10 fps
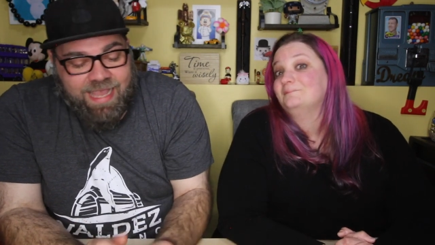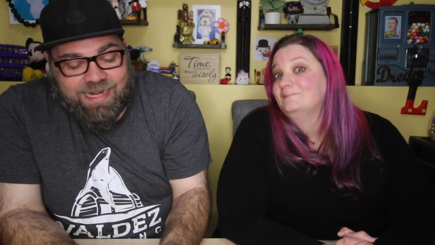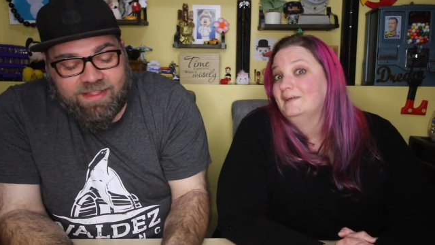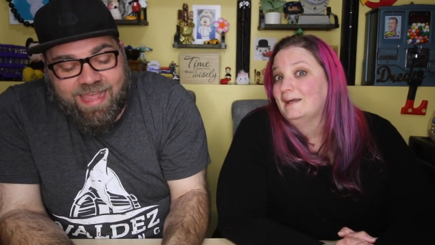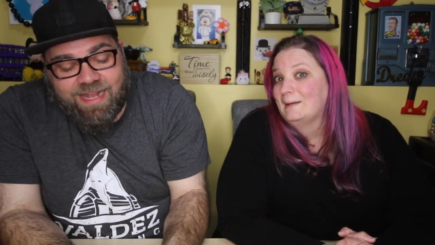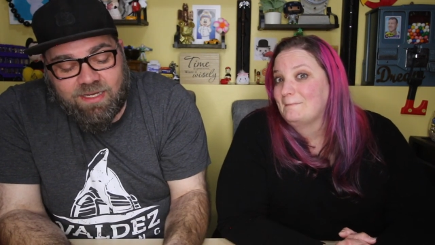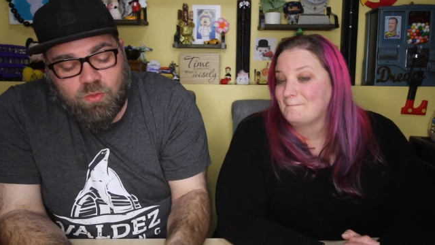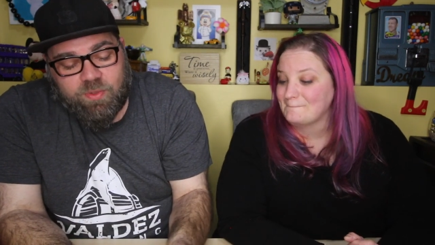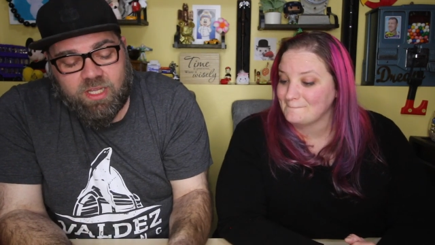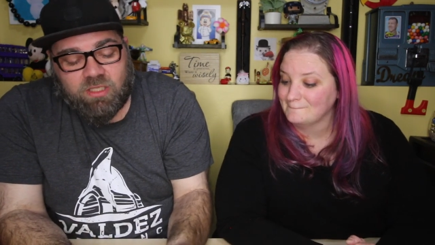Speaker 1: And then
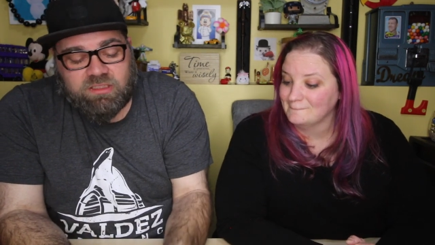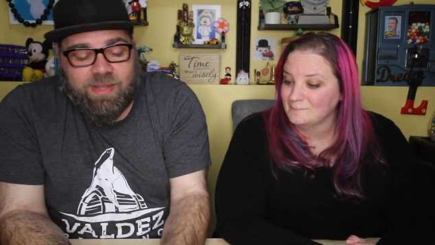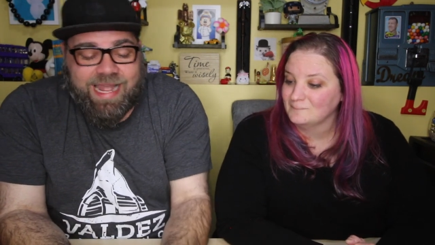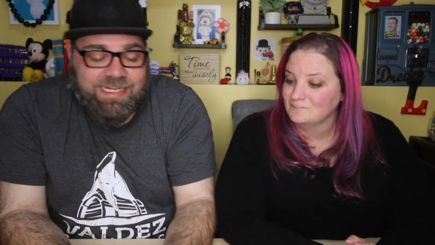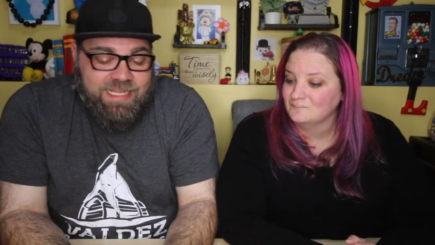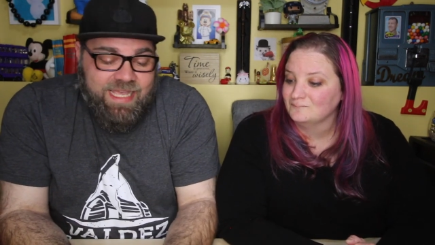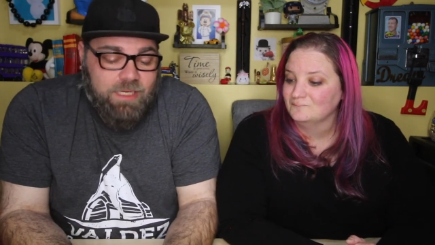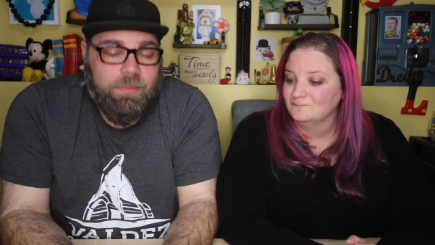we also had to get a